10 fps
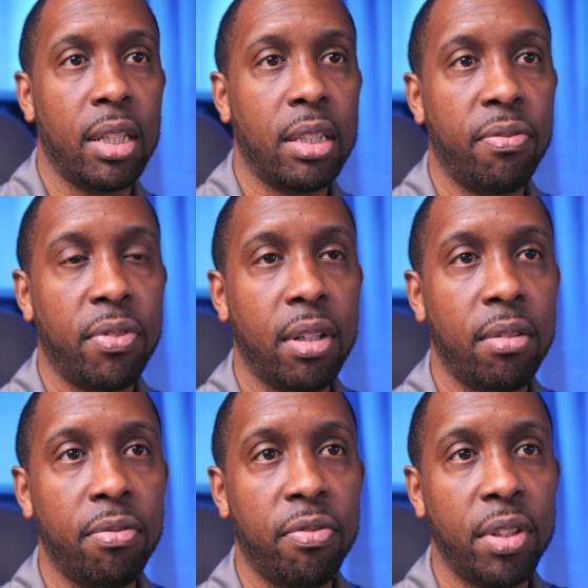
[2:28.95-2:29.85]
that's a
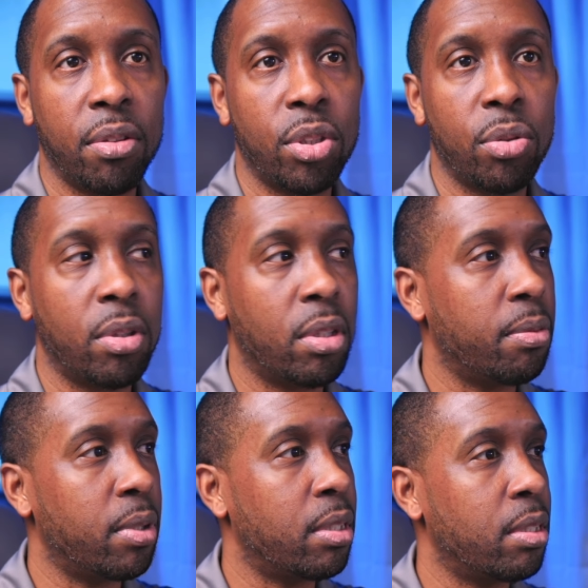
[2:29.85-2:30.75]
fun feel to it.
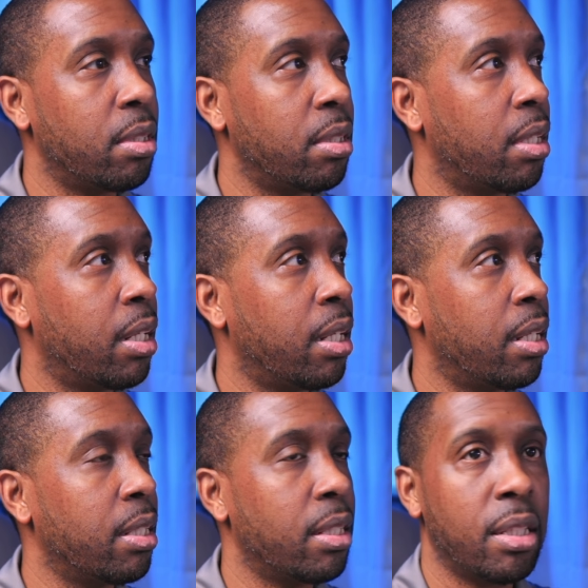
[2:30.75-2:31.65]
Let's see
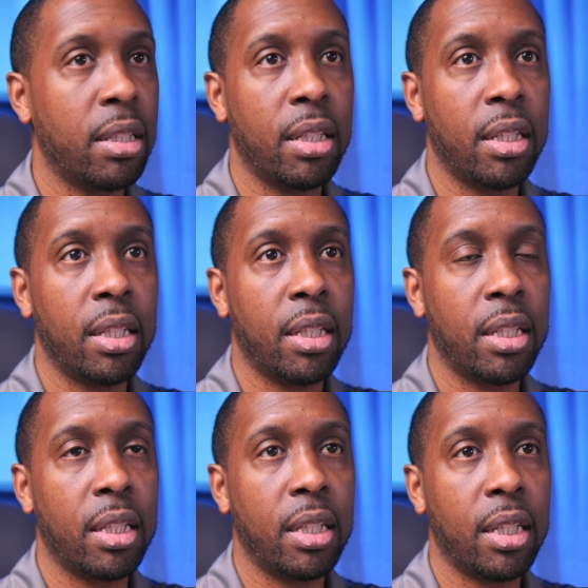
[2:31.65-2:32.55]
that.
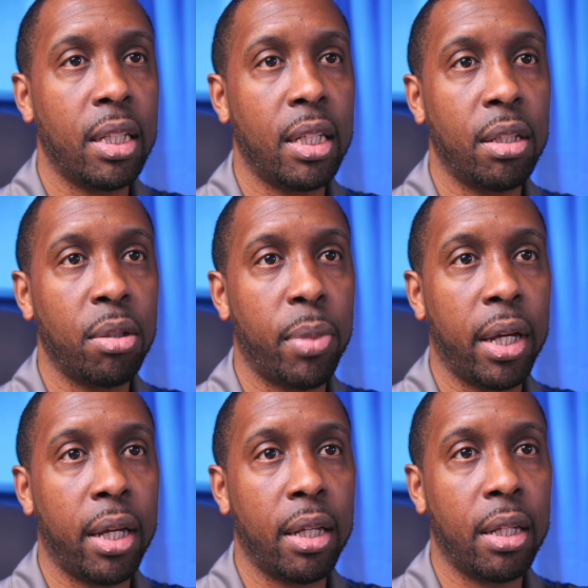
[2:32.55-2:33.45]
That doesn't look
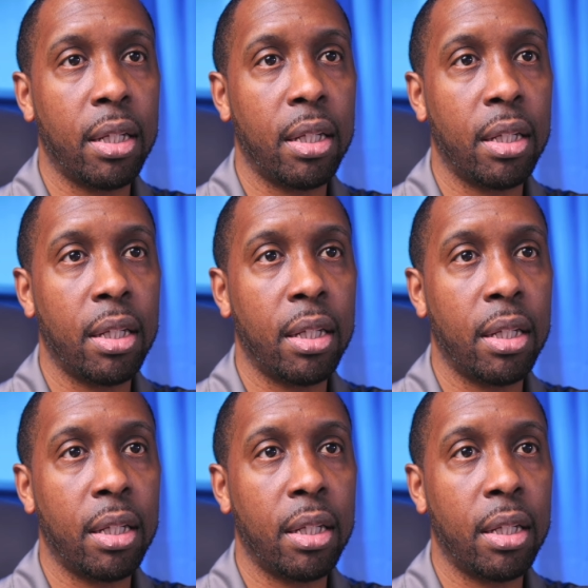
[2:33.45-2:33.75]
bad.